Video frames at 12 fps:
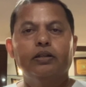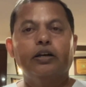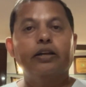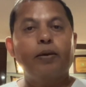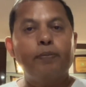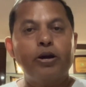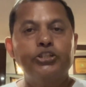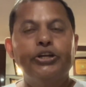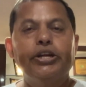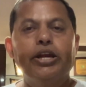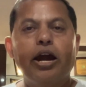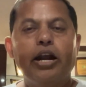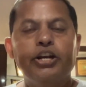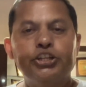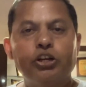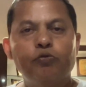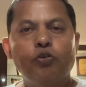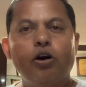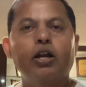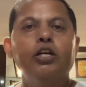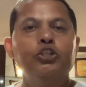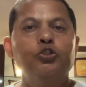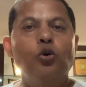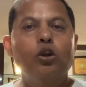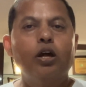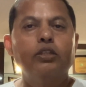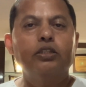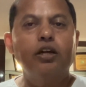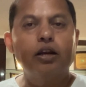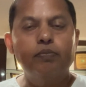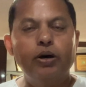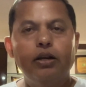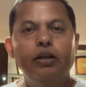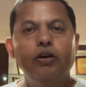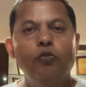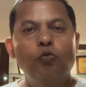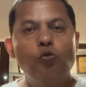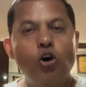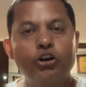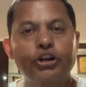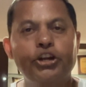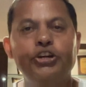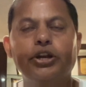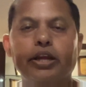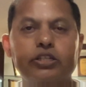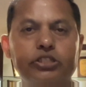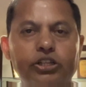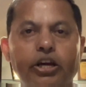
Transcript: The capacity addition for solar thermal water heating is